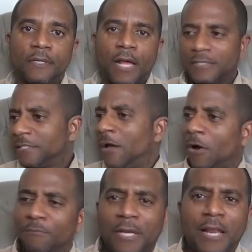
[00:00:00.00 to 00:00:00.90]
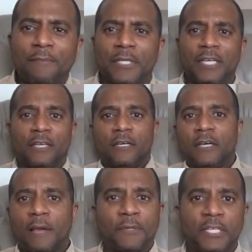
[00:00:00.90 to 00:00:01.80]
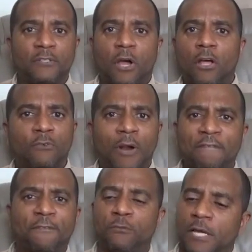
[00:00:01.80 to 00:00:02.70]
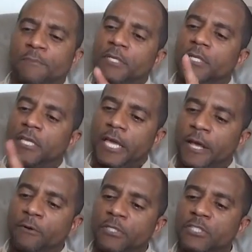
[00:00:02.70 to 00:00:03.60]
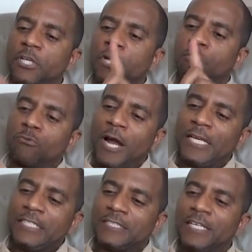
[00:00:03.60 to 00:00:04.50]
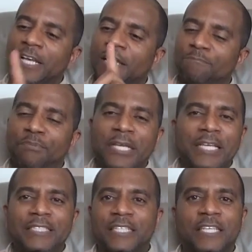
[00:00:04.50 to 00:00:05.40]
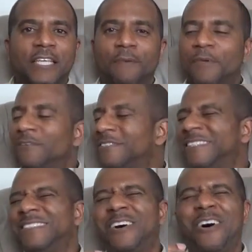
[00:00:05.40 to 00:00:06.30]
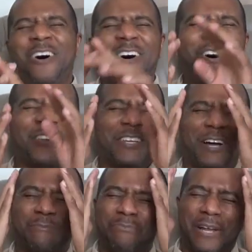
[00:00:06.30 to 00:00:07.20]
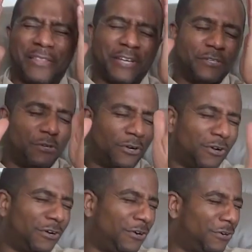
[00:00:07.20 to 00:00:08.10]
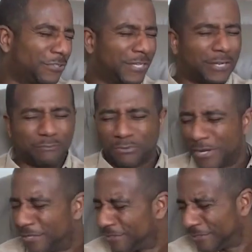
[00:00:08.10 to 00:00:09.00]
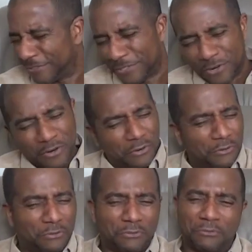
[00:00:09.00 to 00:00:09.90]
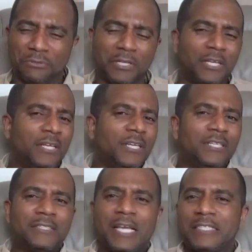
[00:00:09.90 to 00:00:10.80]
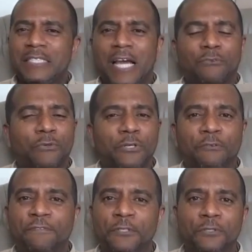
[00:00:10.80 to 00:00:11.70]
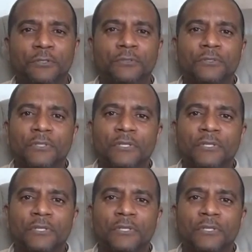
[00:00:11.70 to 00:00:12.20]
I said, "Oh man, I've been eating good. I've been eating all the right foods. I've been eating carrots, rice, and beans." And he cut me off and said, "No, young brother, no, young brother, no. That's not real food."